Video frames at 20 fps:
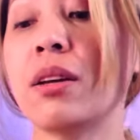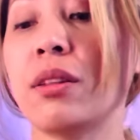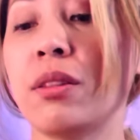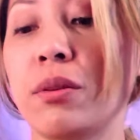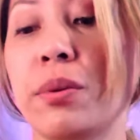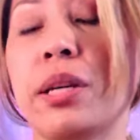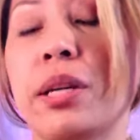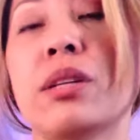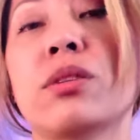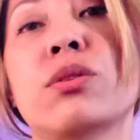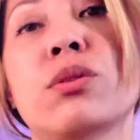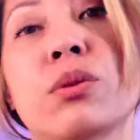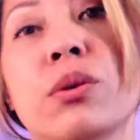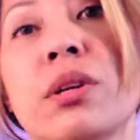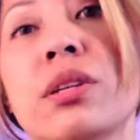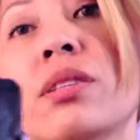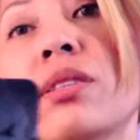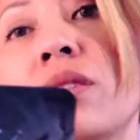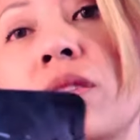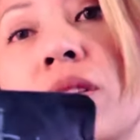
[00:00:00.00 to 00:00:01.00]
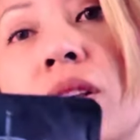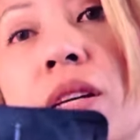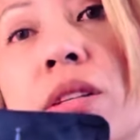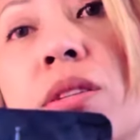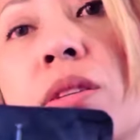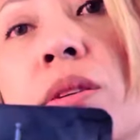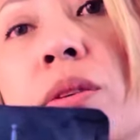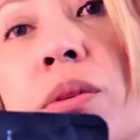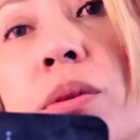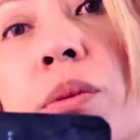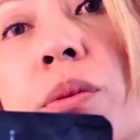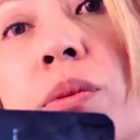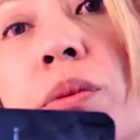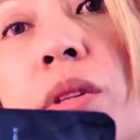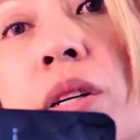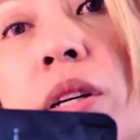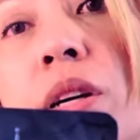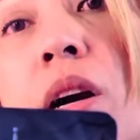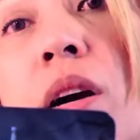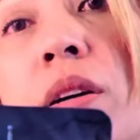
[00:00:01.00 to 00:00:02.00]
Three of Swords. They do.
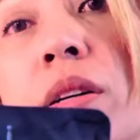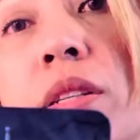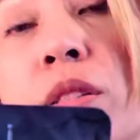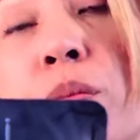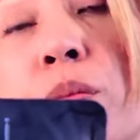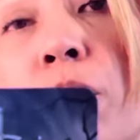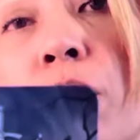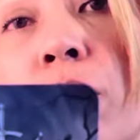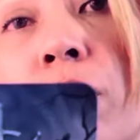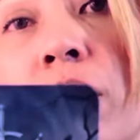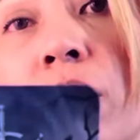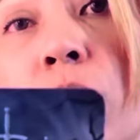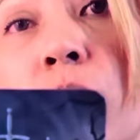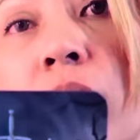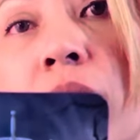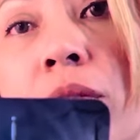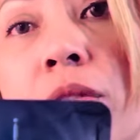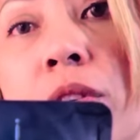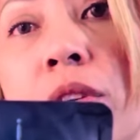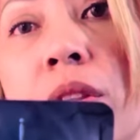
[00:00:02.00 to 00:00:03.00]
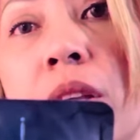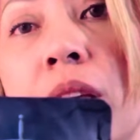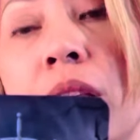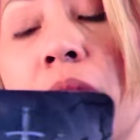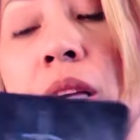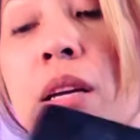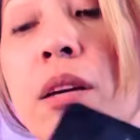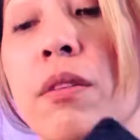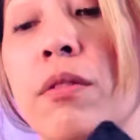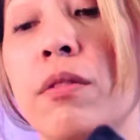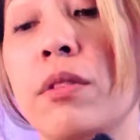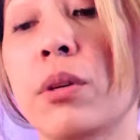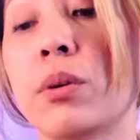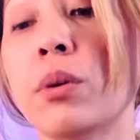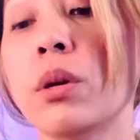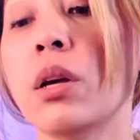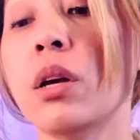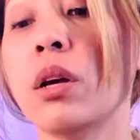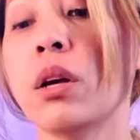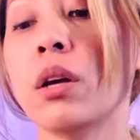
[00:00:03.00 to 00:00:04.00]
Their heart is broken whenever they think of you.
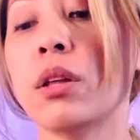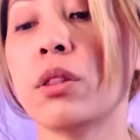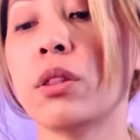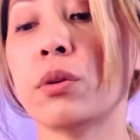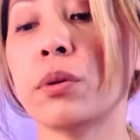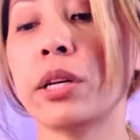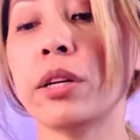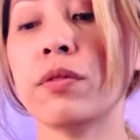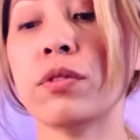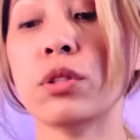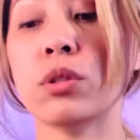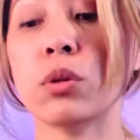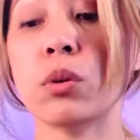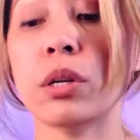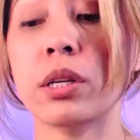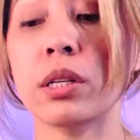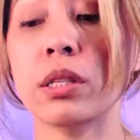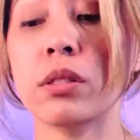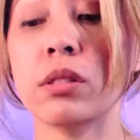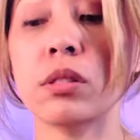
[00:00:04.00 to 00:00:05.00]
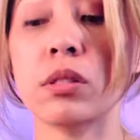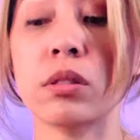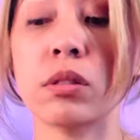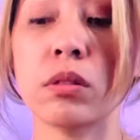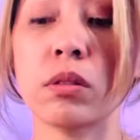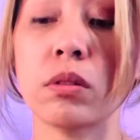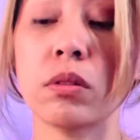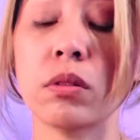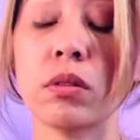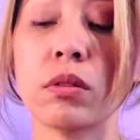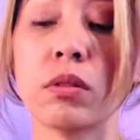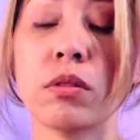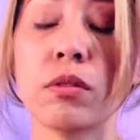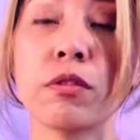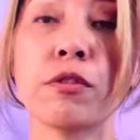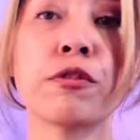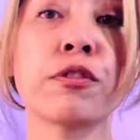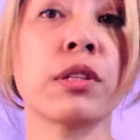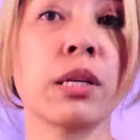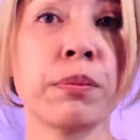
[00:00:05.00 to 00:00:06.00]
Three of Swords
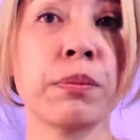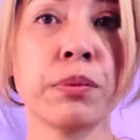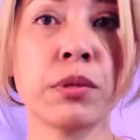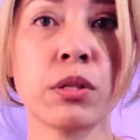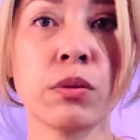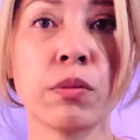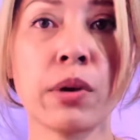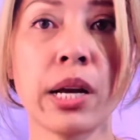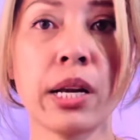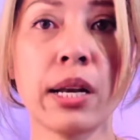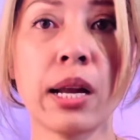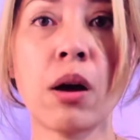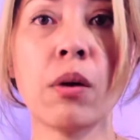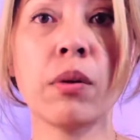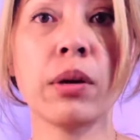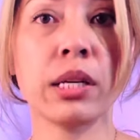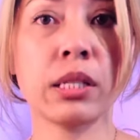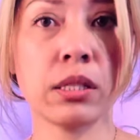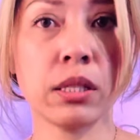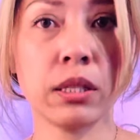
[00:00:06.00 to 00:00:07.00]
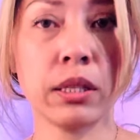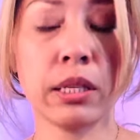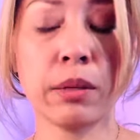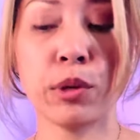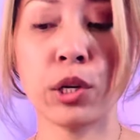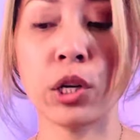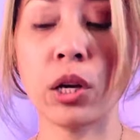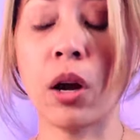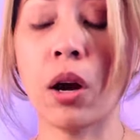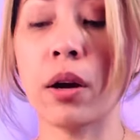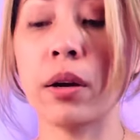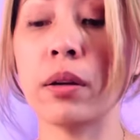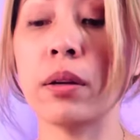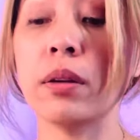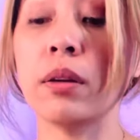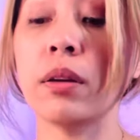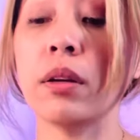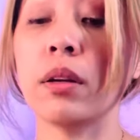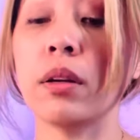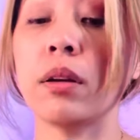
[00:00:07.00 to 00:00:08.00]
flipped right now. It's a Libra card
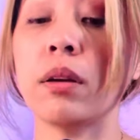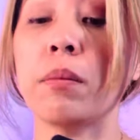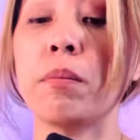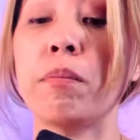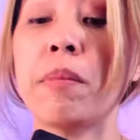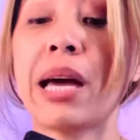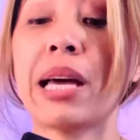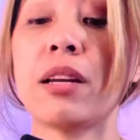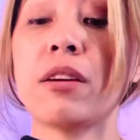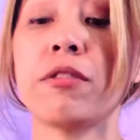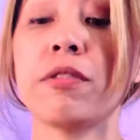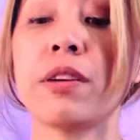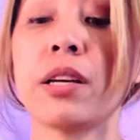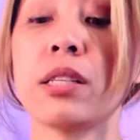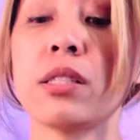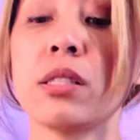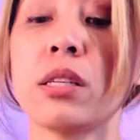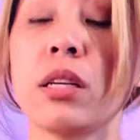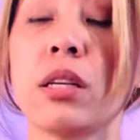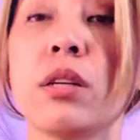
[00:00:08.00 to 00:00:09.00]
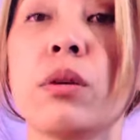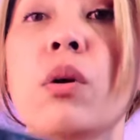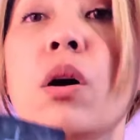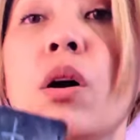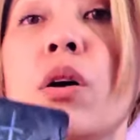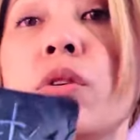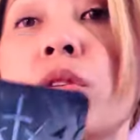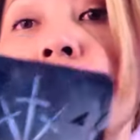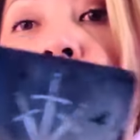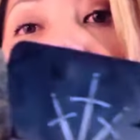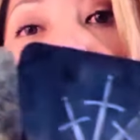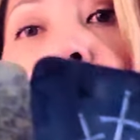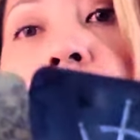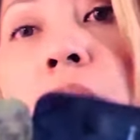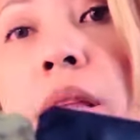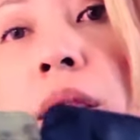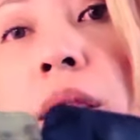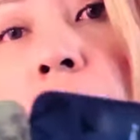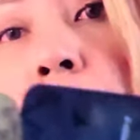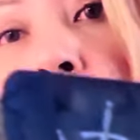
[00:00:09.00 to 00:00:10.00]
manifesting you also
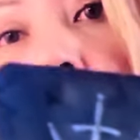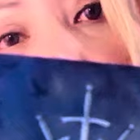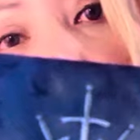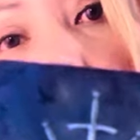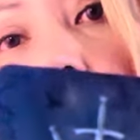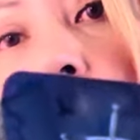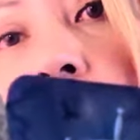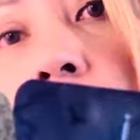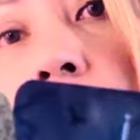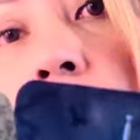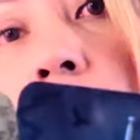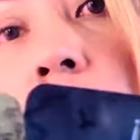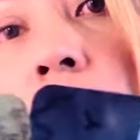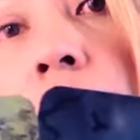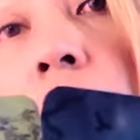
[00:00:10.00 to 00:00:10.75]
in the background.